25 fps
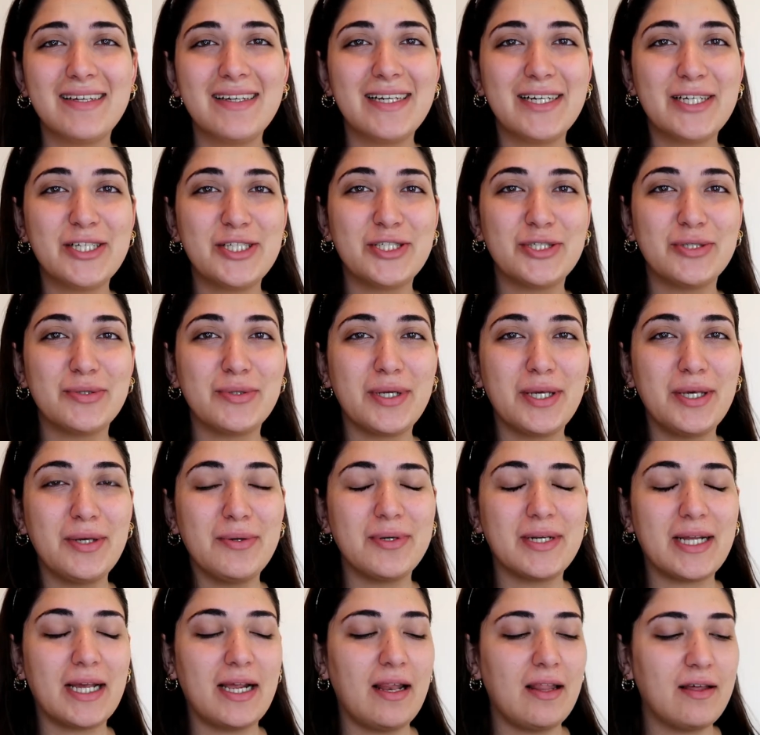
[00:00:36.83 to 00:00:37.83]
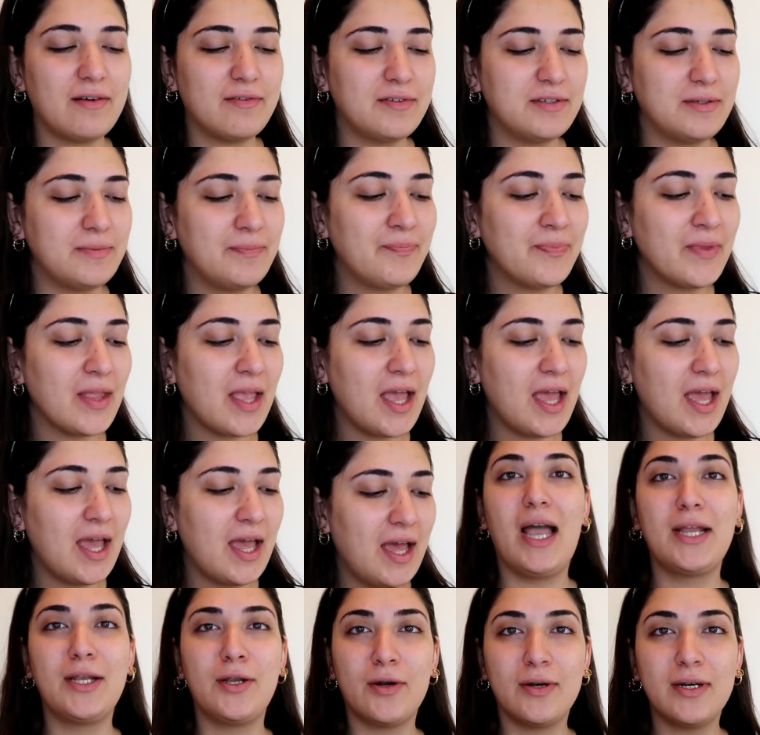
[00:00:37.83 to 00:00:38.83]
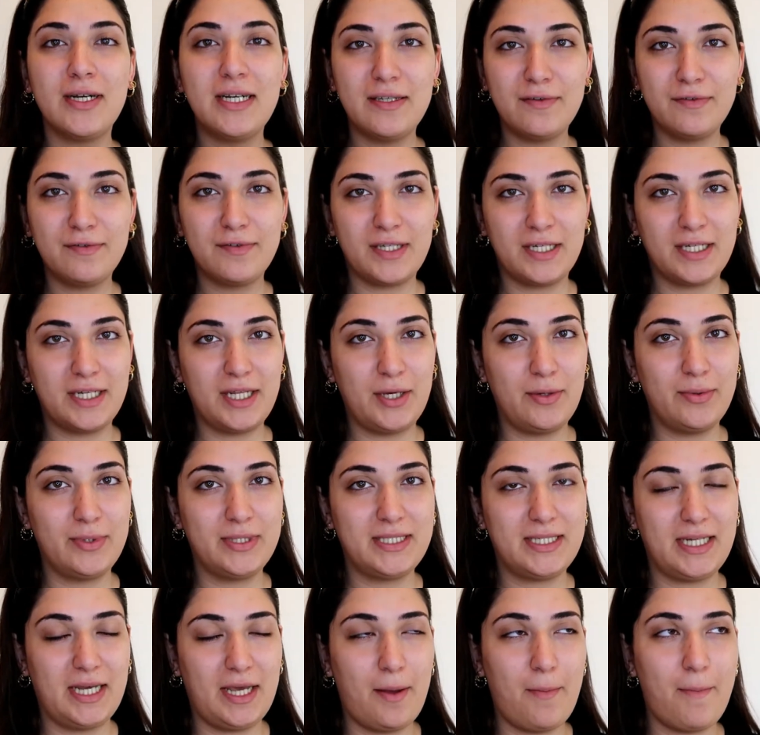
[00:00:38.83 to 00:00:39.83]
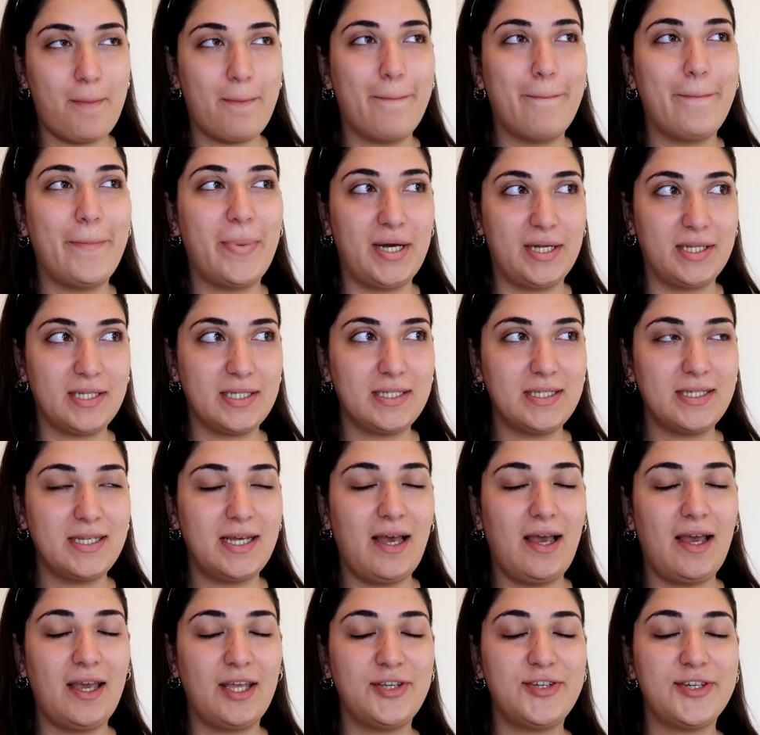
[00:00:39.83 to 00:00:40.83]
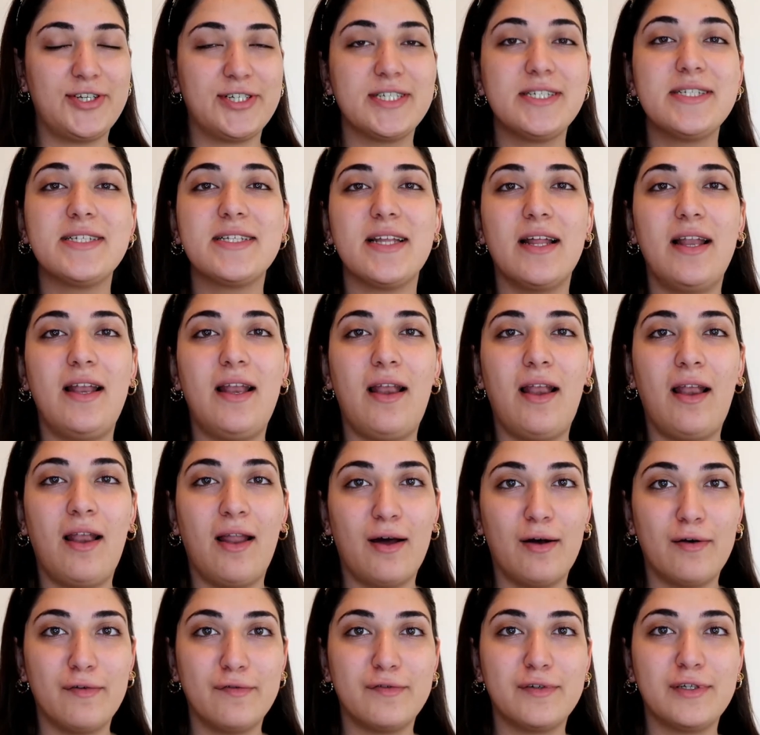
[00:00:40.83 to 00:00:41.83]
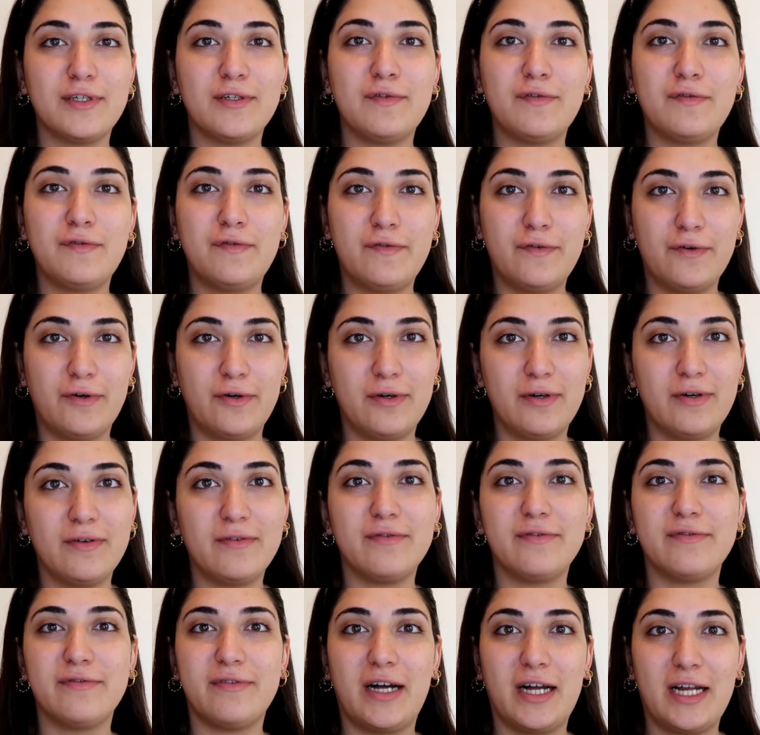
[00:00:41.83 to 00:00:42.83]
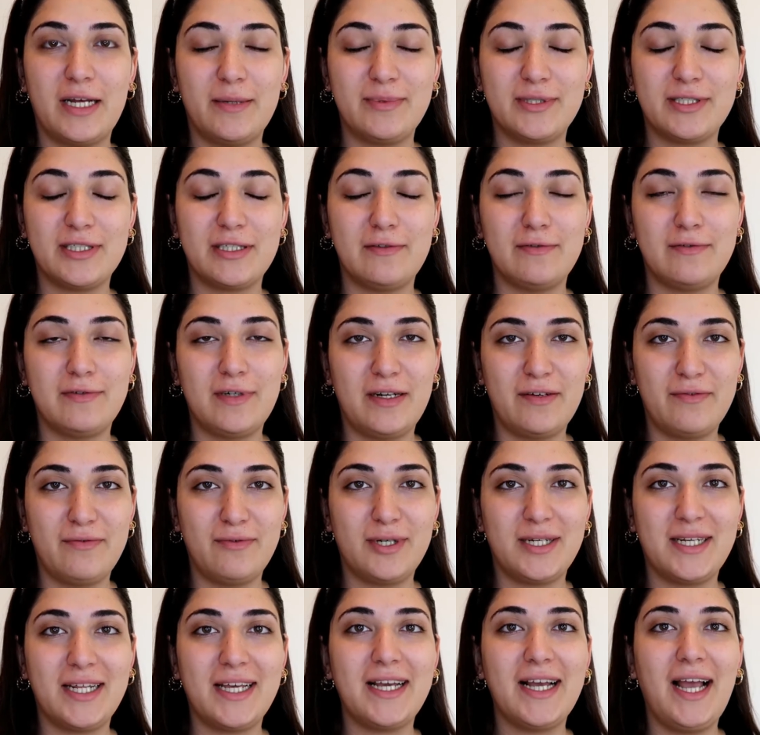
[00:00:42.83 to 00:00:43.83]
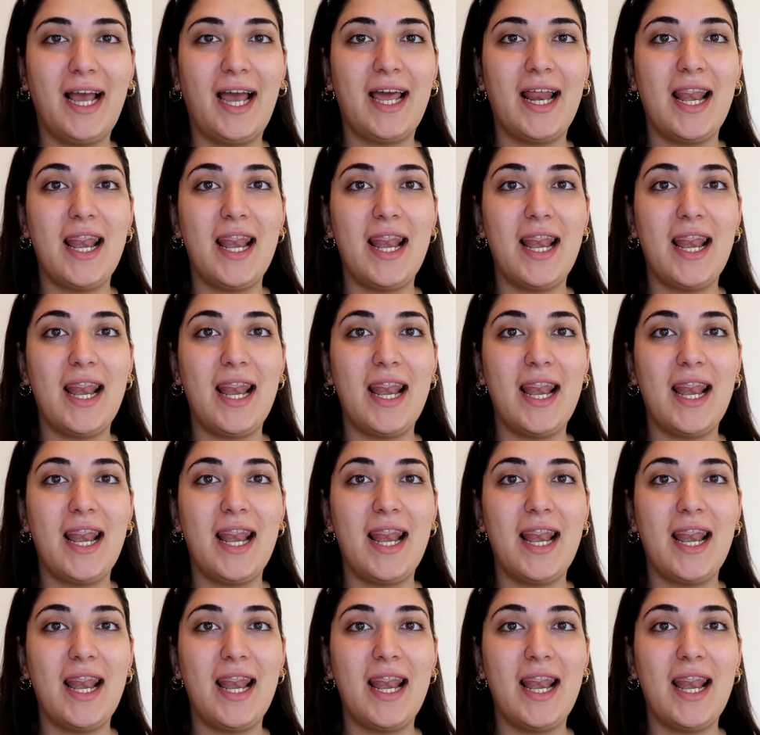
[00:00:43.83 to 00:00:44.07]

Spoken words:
They're so cute, I love them. I don't live in the USA, but I just love the fall vibes of everything.